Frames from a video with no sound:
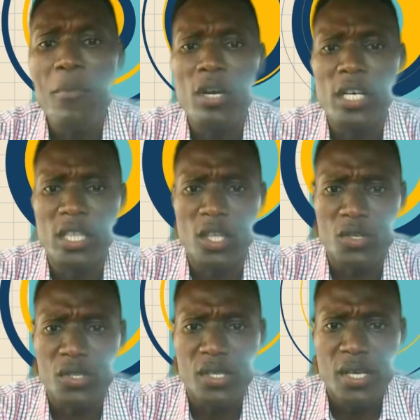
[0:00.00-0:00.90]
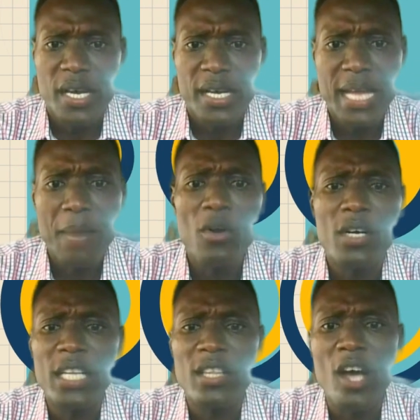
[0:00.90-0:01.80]
Democritus.
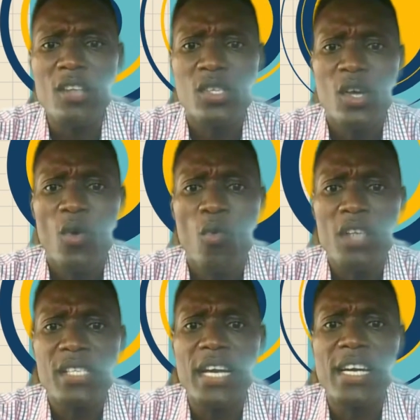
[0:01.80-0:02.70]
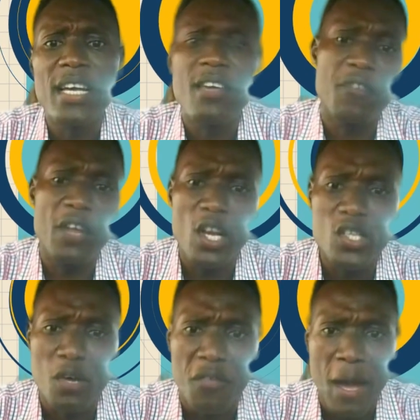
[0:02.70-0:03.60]
Democritus was a Greek
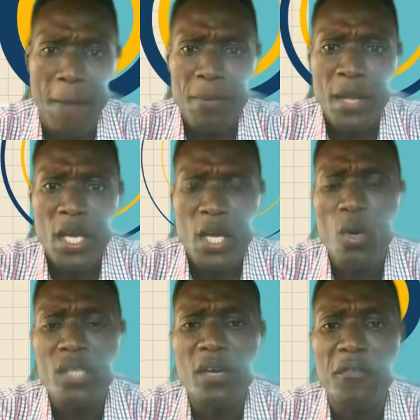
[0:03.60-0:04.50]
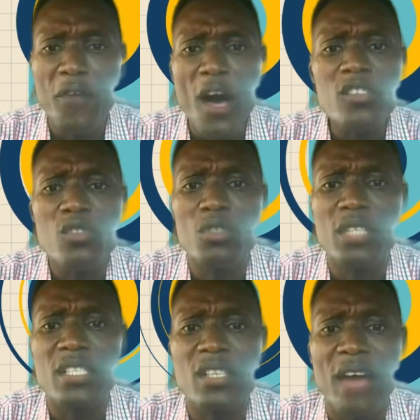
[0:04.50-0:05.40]
philosopher. He was the
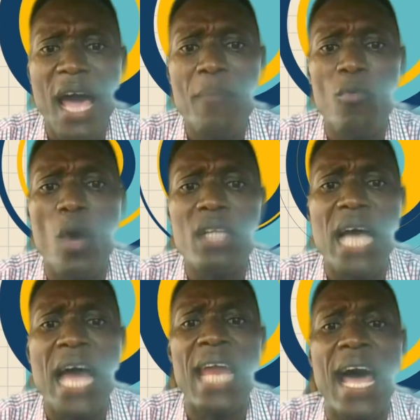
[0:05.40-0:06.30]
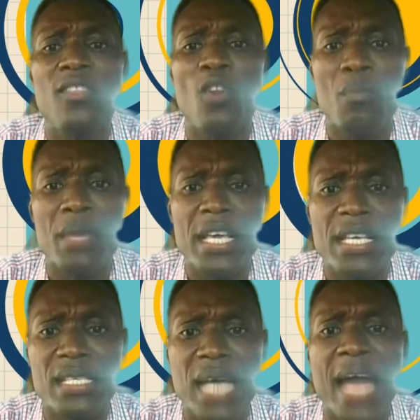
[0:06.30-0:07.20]
first to describe what an
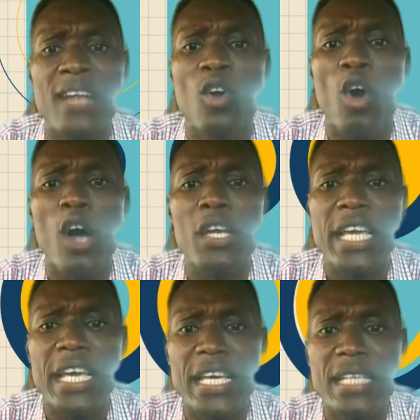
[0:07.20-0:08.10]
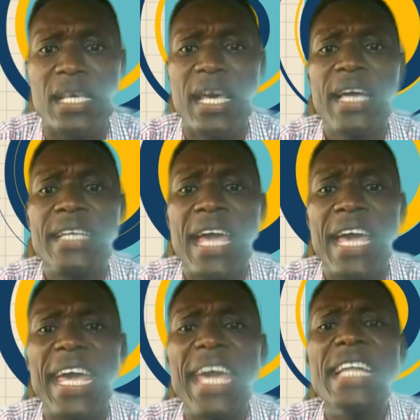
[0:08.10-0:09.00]
atom is and called it
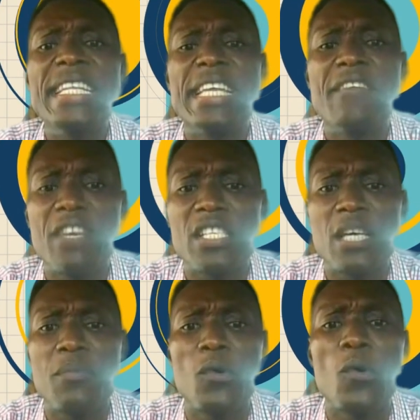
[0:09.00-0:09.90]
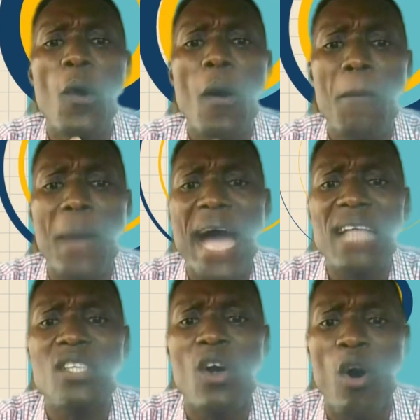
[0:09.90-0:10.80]
the indivisible
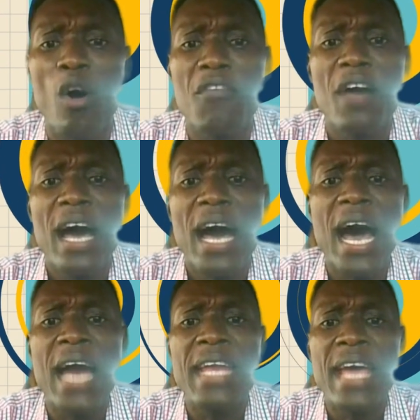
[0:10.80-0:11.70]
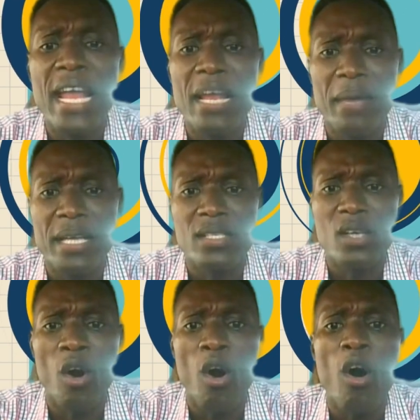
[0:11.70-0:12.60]
part of an
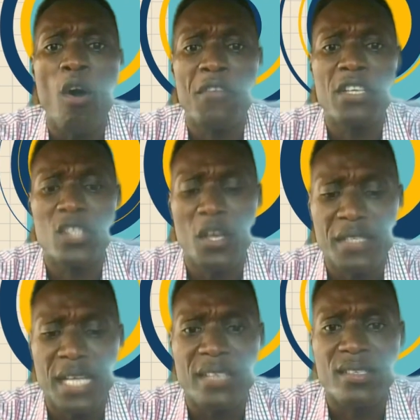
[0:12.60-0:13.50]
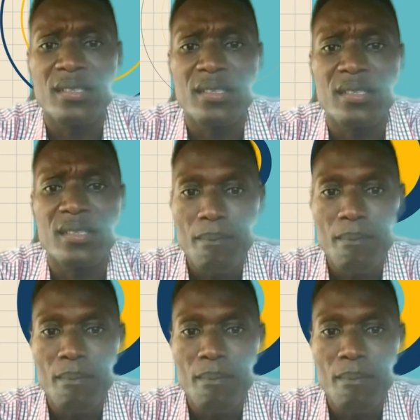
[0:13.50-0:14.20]
element or of a substance.